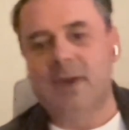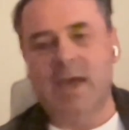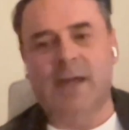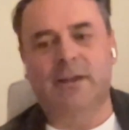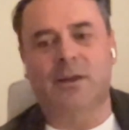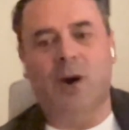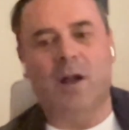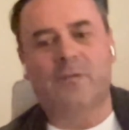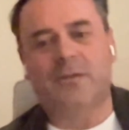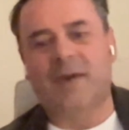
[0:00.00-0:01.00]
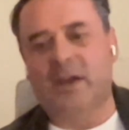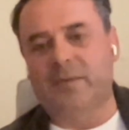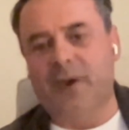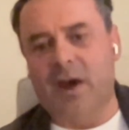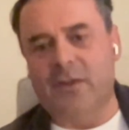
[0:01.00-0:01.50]
And, all of the
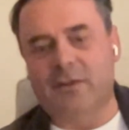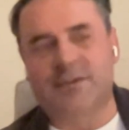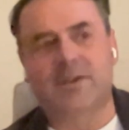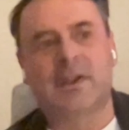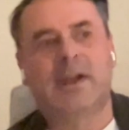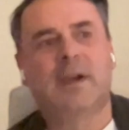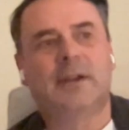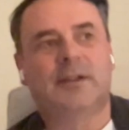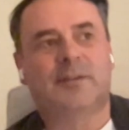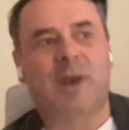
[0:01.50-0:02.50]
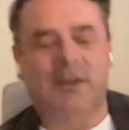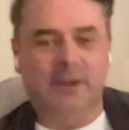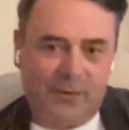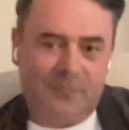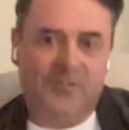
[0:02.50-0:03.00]
founding fathers, despite
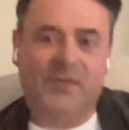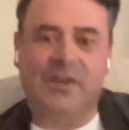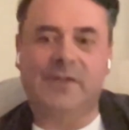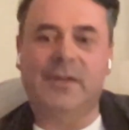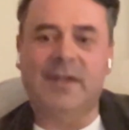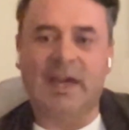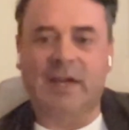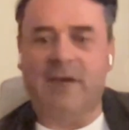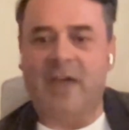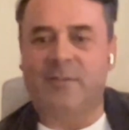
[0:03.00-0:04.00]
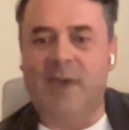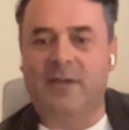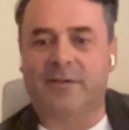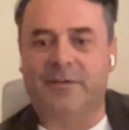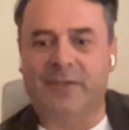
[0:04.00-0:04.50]
the negative
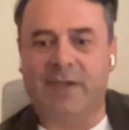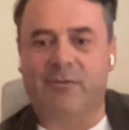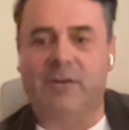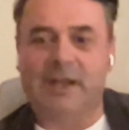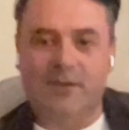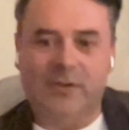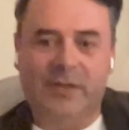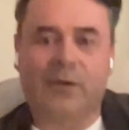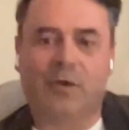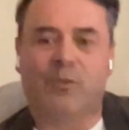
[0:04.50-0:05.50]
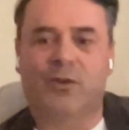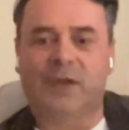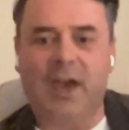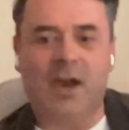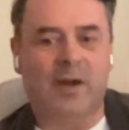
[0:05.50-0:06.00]
aspects of slavery and everything they're
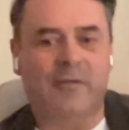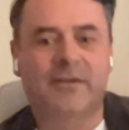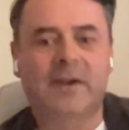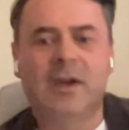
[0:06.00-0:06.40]
emerging out of,